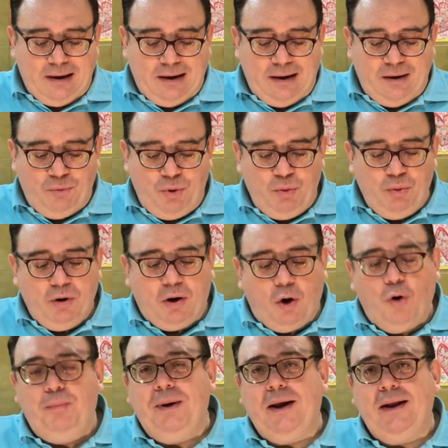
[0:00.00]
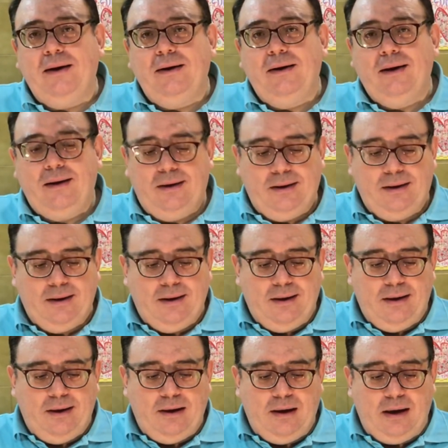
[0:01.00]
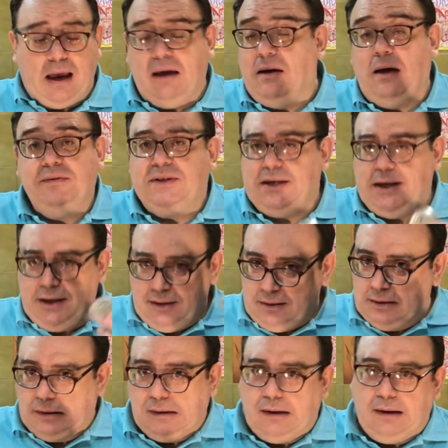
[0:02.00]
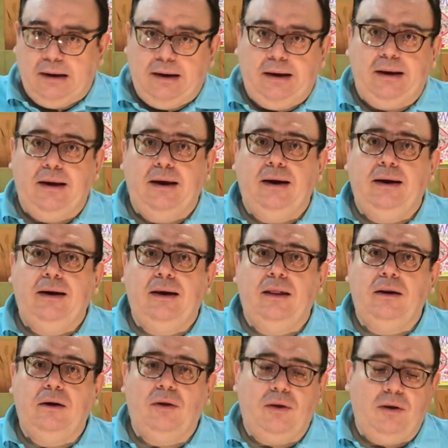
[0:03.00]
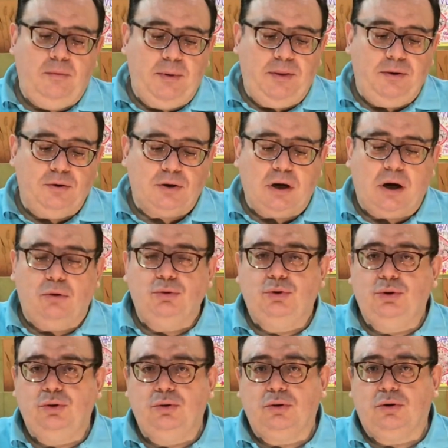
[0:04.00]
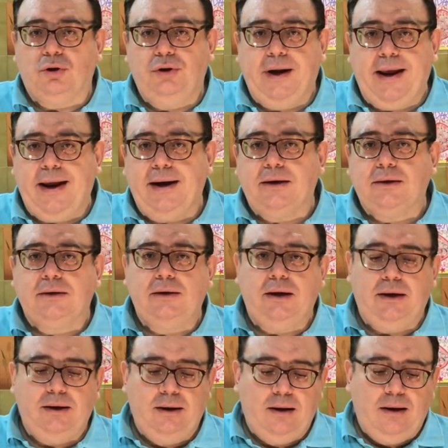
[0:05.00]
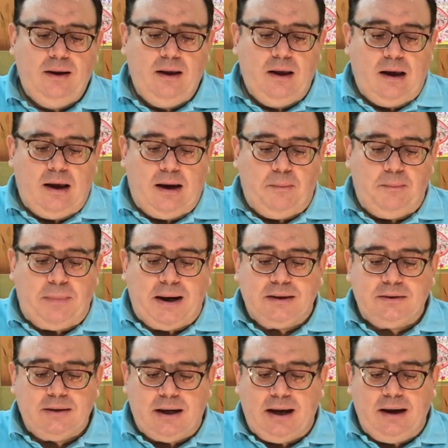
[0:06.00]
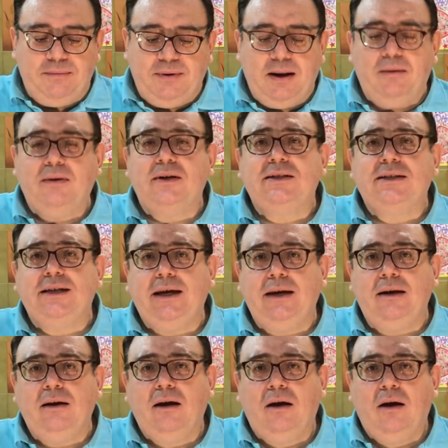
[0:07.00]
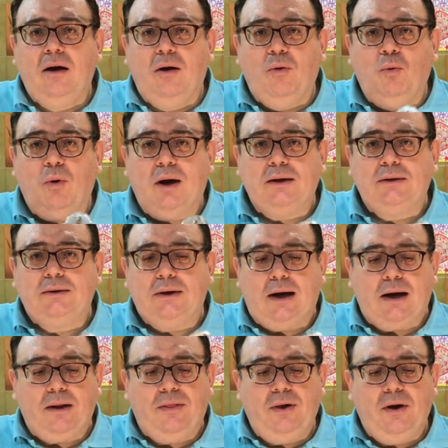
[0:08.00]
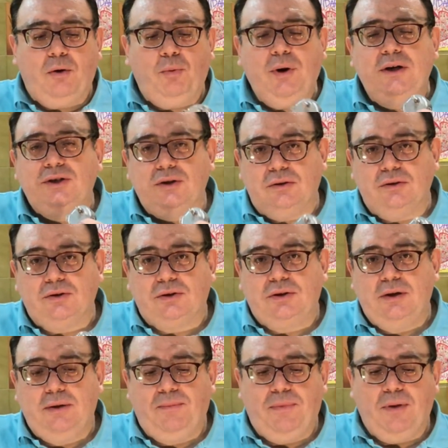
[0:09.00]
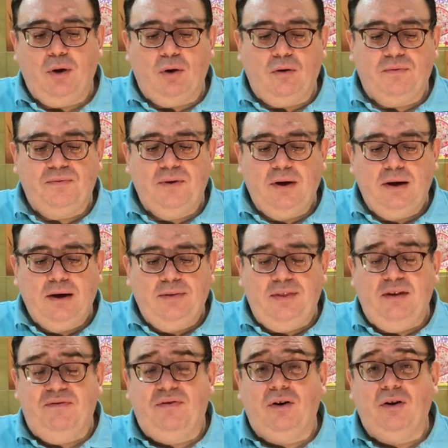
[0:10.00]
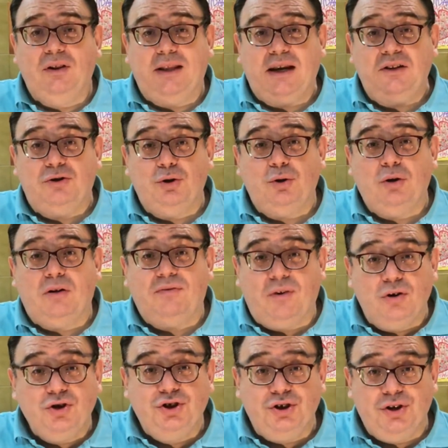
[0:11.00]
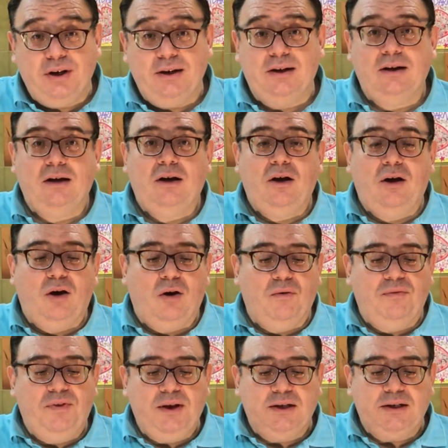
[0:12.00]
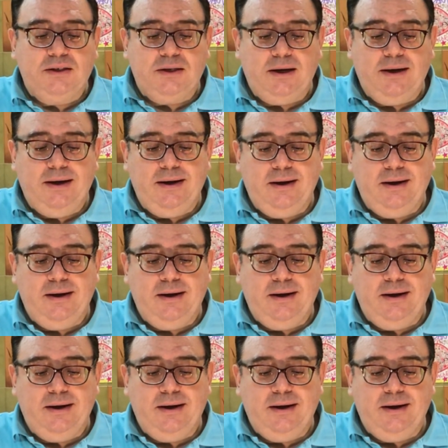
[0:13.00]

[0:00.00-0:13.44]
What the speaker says: We will open. I've seen in other videos how to connect, but I've never seen what are the reasons of the internal functioning of this